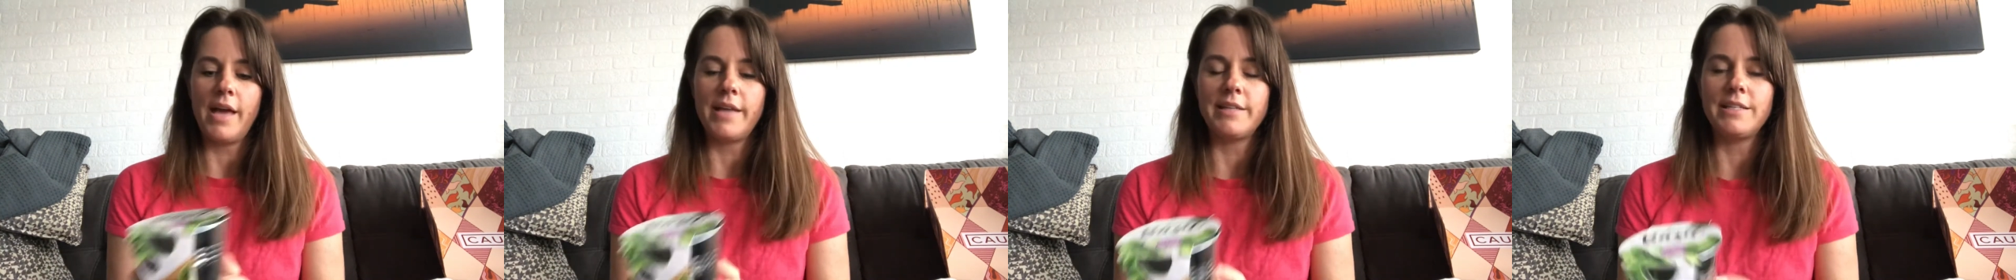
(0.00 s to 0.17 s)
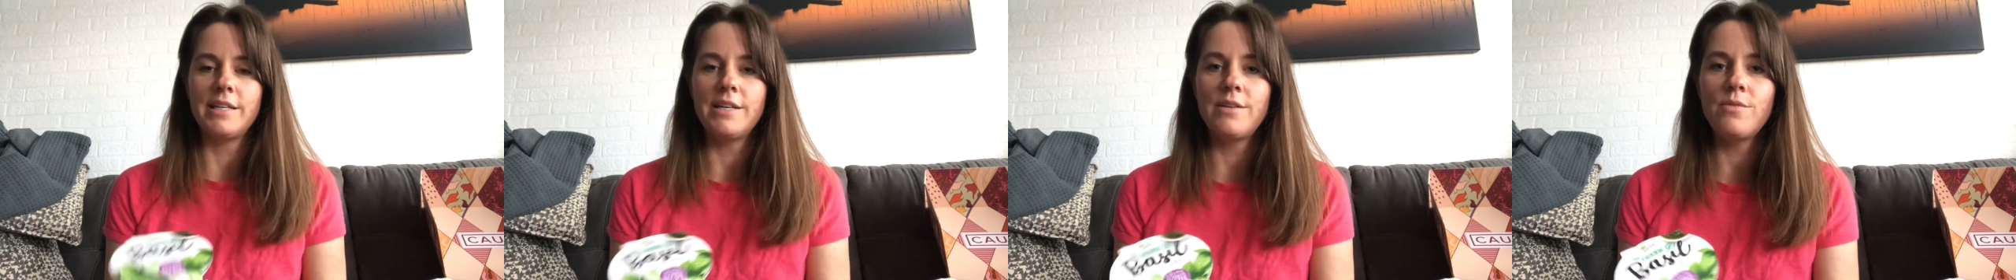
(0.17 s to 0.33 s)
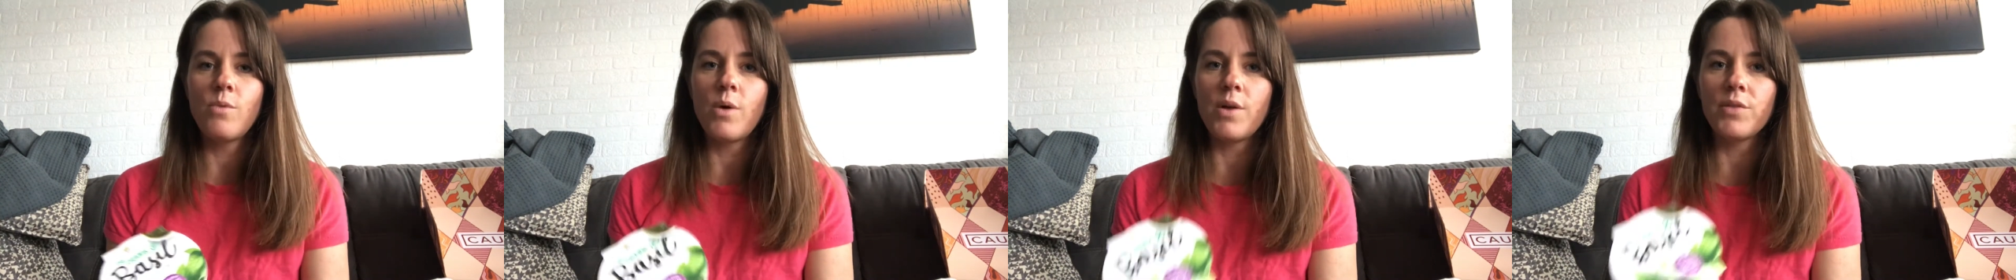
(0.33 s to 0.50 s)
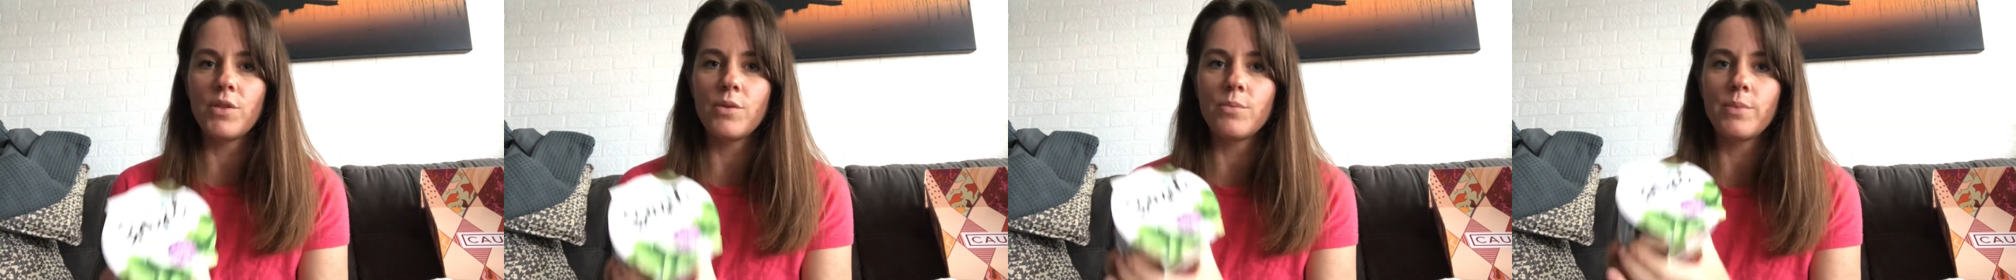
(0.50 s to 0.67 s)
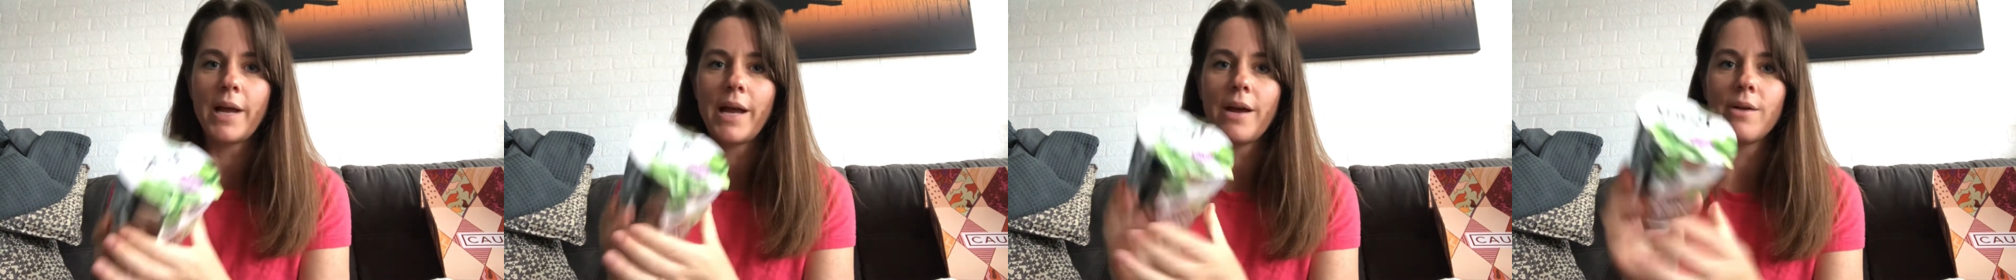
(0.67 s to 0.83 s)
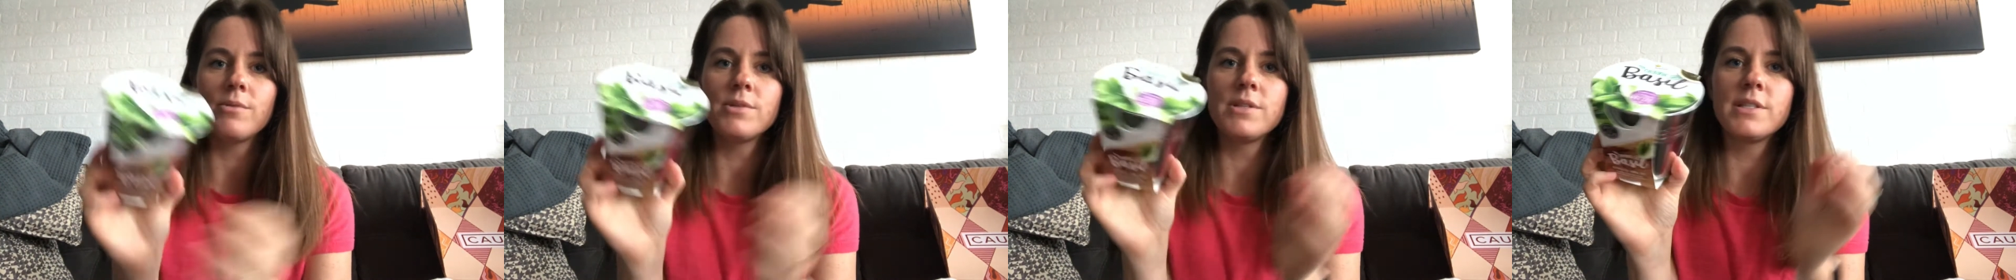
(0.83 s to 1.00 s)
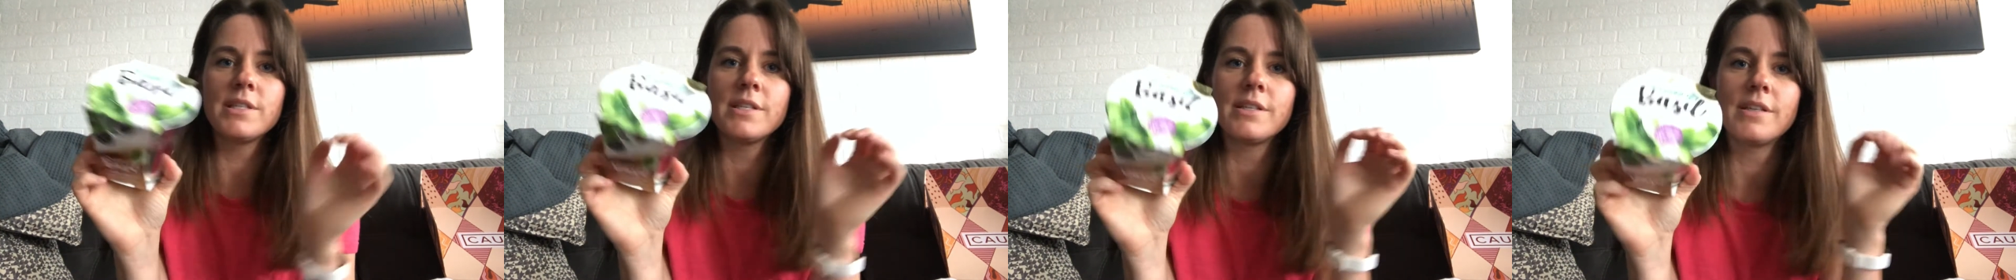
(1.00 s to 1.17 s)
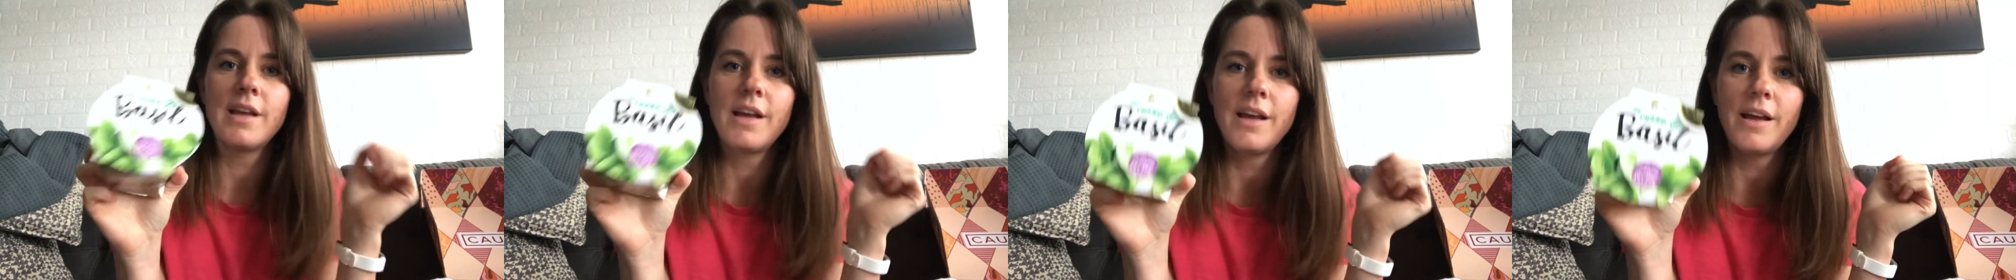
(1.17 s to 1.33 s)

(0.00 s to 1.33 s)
didn't want the rounds.